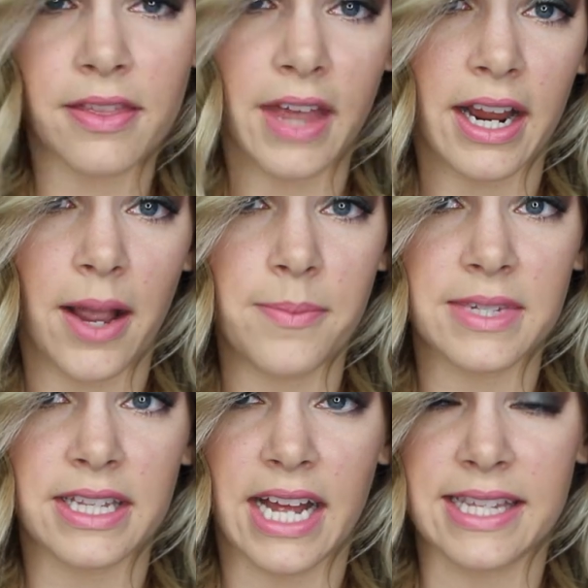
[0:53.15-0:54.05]
that comes
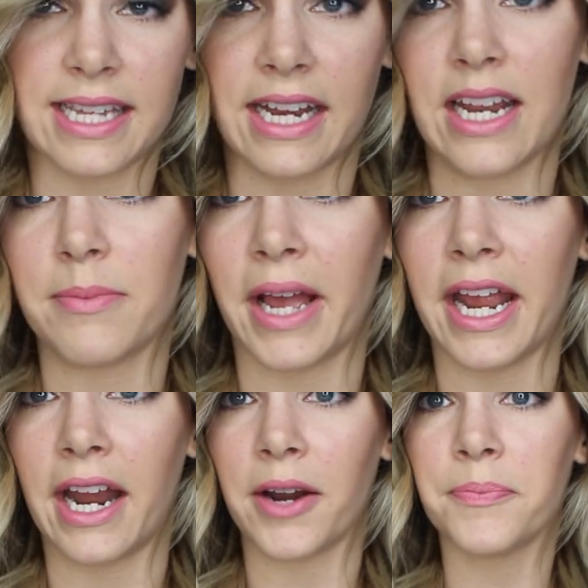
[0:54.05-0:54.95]
in that set in my
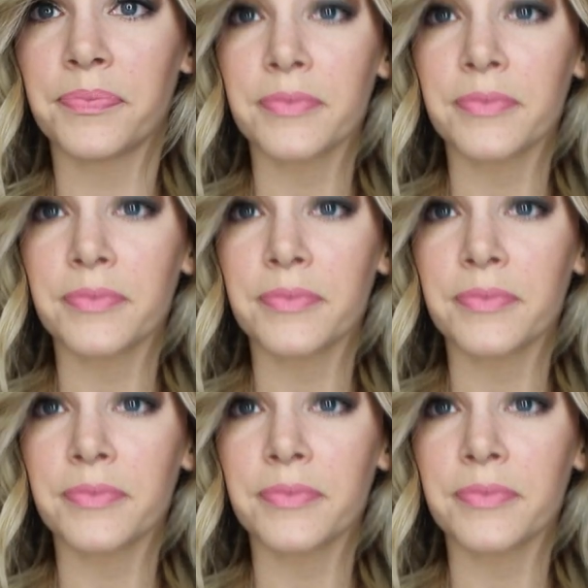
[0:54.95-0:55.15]
hair.